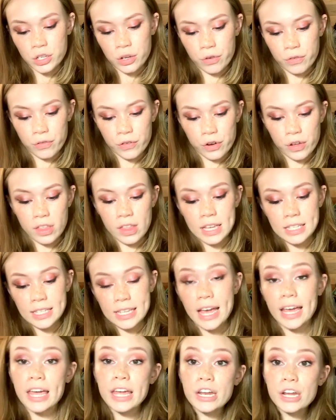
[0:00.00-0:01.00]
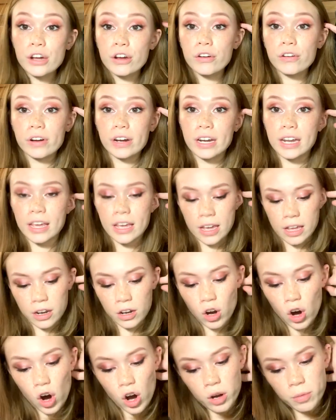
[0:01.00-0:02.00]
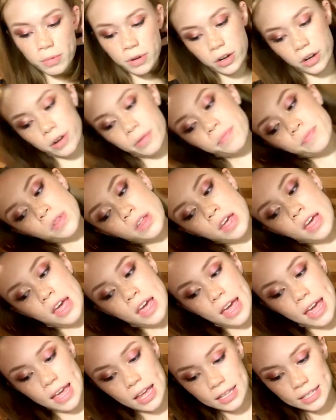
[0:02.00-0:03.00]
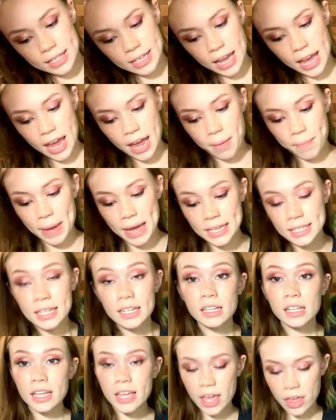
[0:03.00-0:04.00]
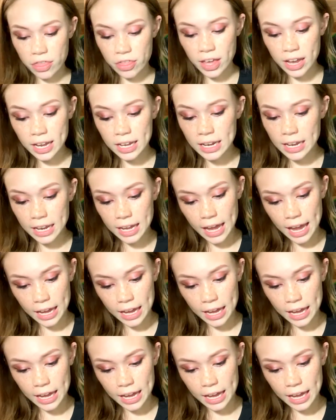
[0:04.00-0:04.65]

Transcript: so for the second ingredient, carbonate, it's basically a thickening